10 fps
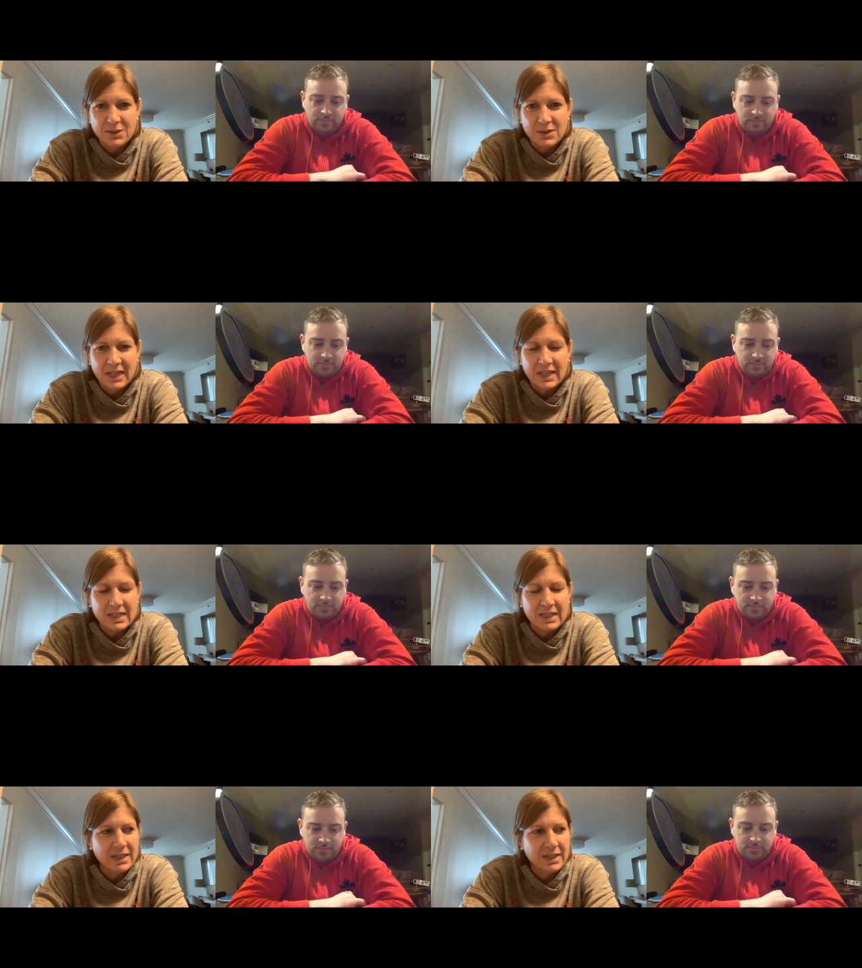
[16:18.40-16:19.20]
Speaker 1: like
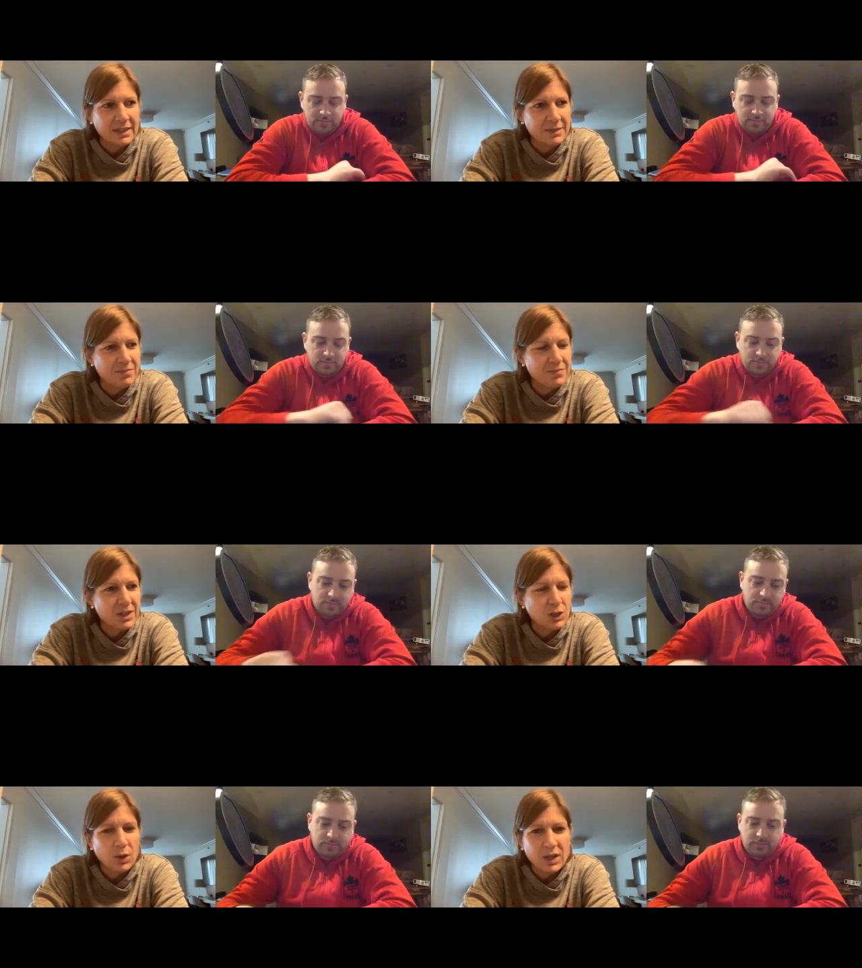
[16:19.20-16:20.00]
um,
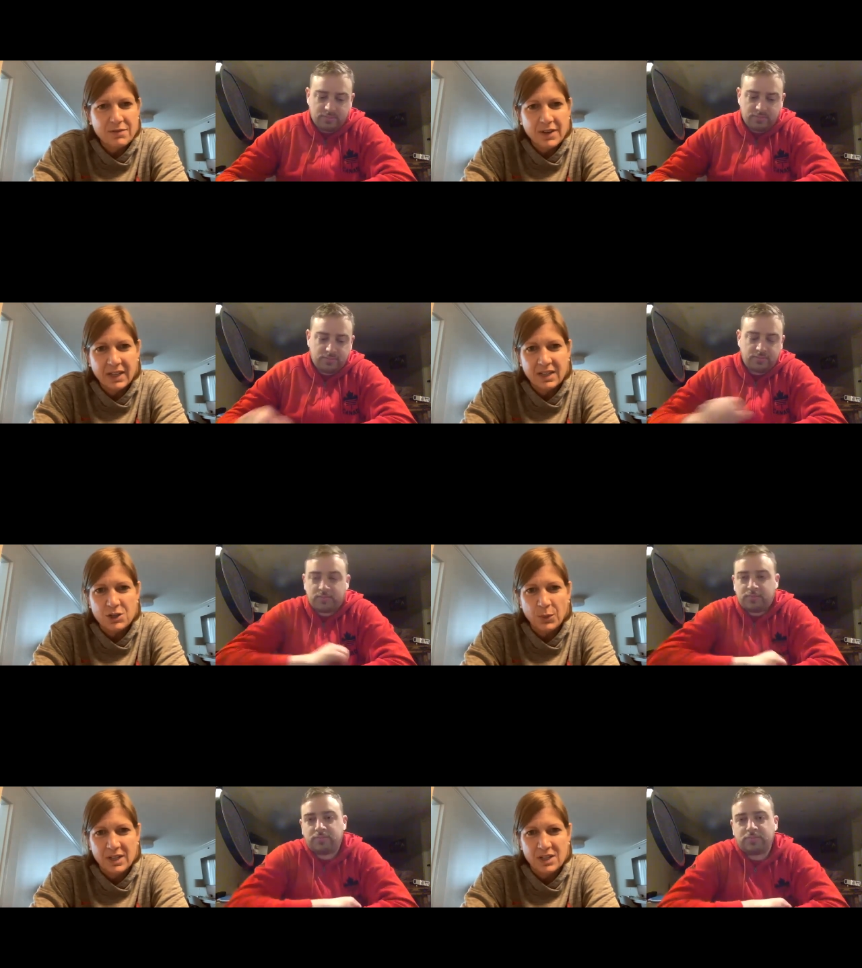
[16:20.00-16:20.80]
qualifying in
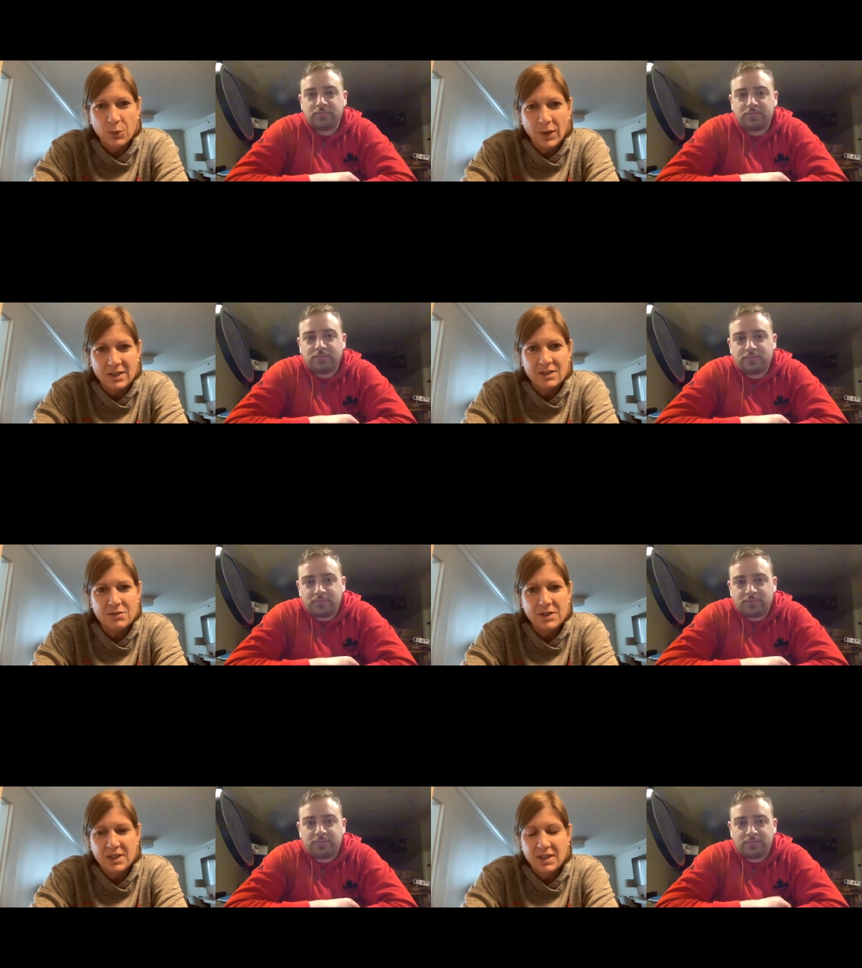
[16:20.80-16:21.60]
2012
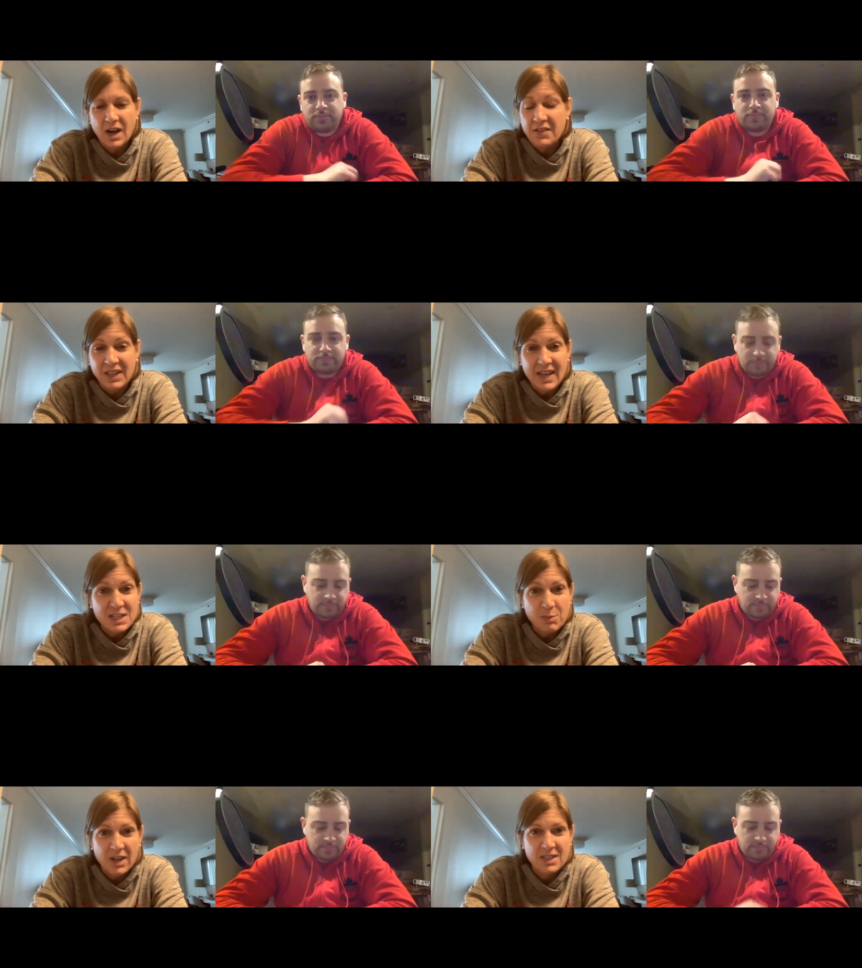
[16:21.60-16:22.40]
on the
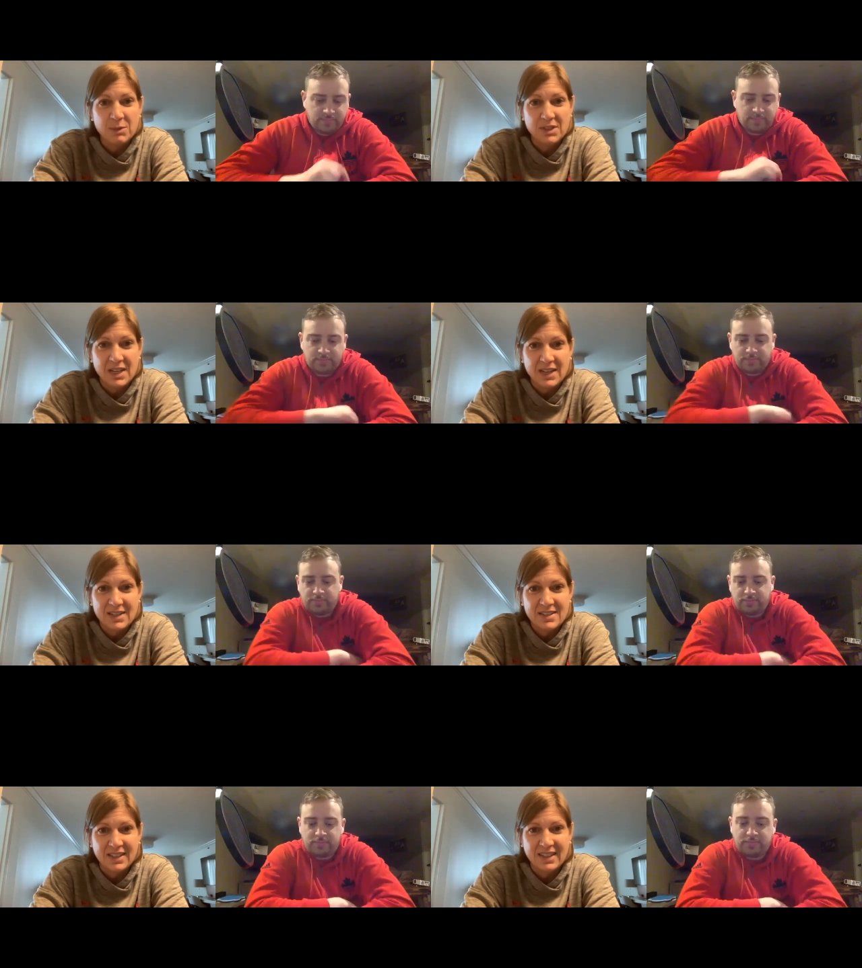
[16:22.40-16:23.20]
last possible day
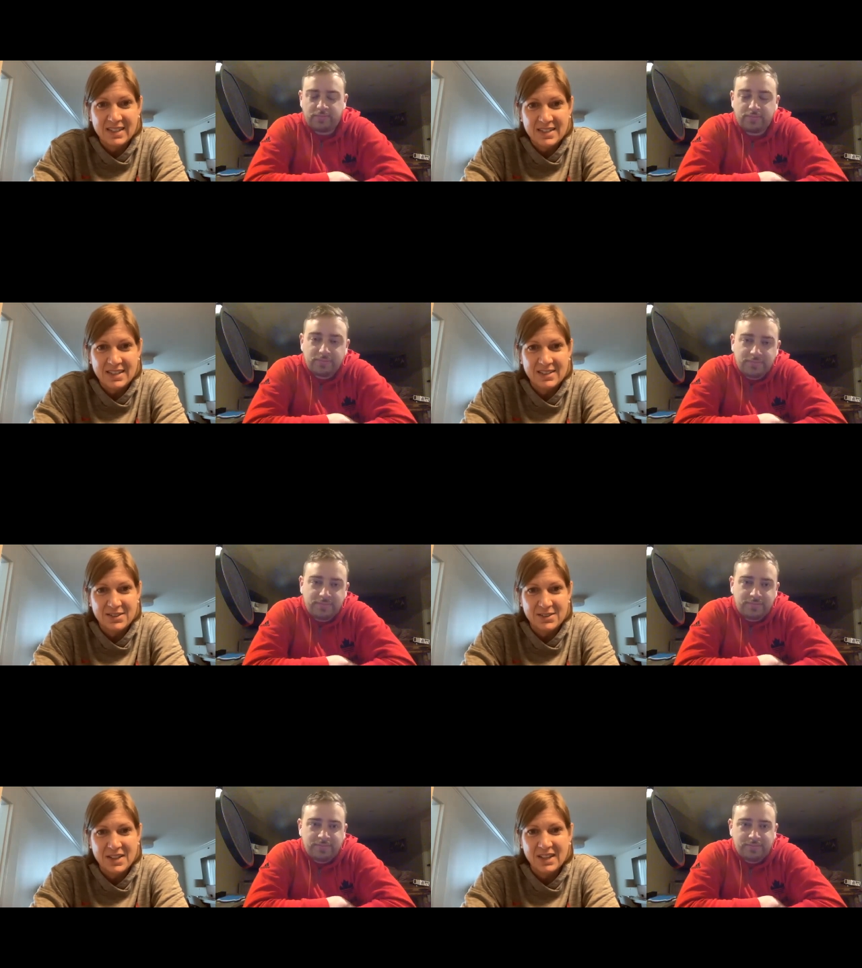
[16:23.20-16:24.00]
to get
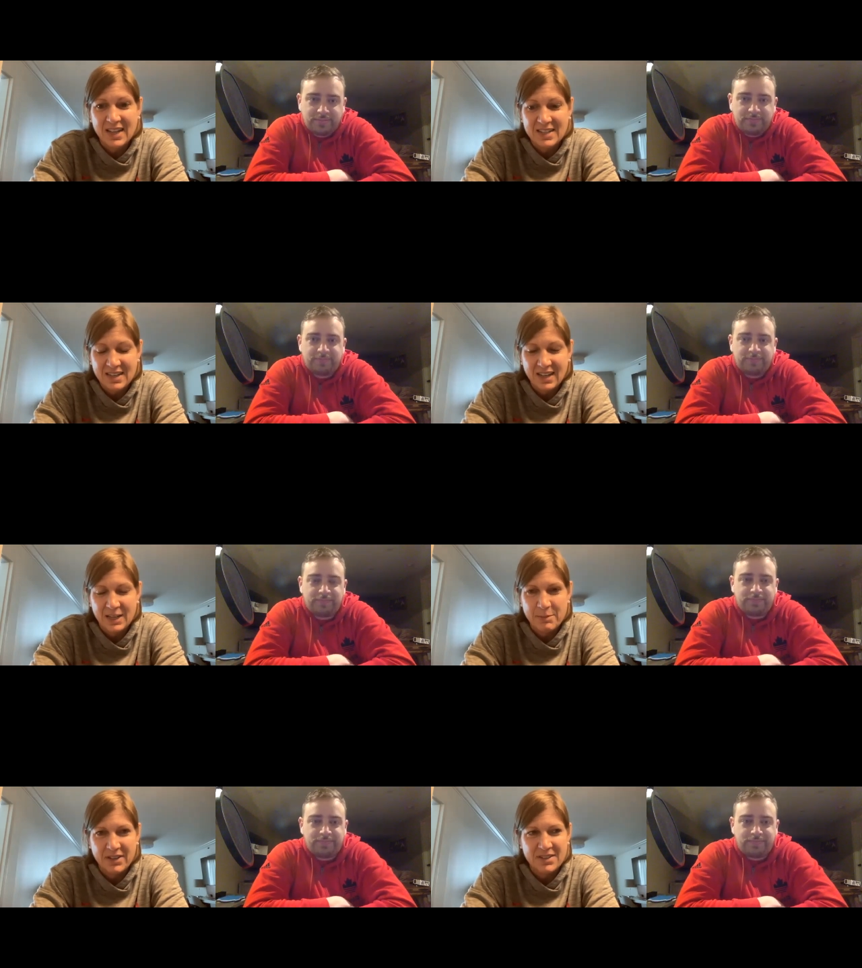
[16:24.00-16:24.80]
to the london
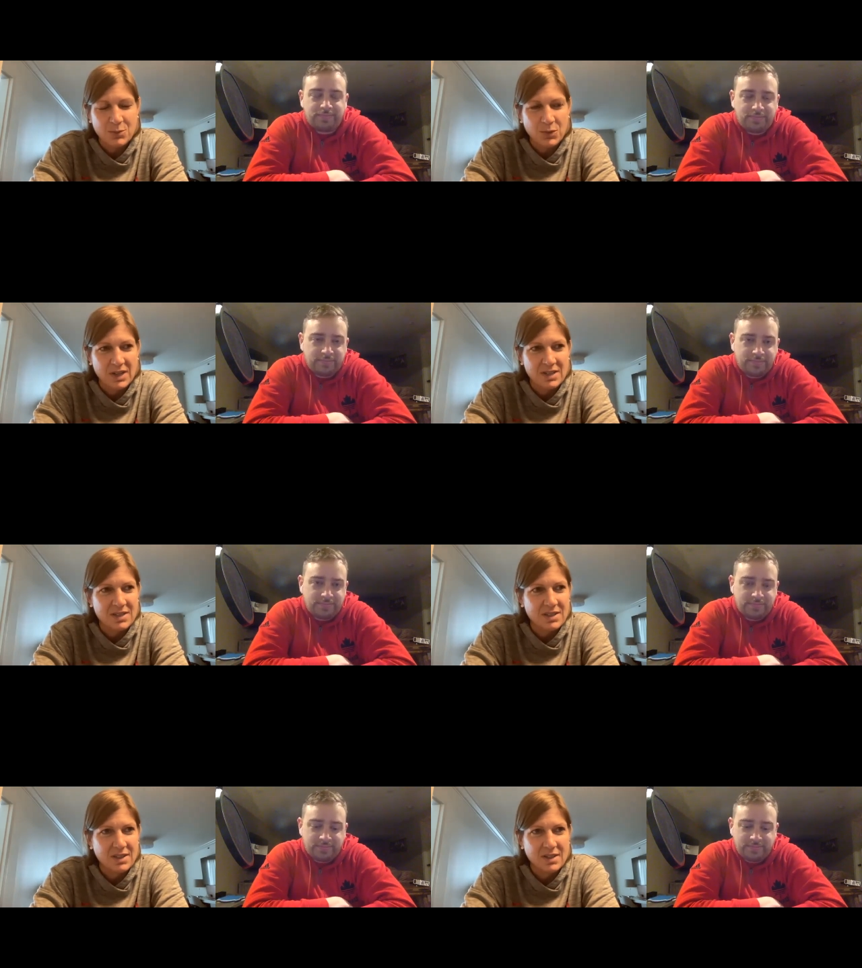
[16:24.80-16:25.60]
olympics was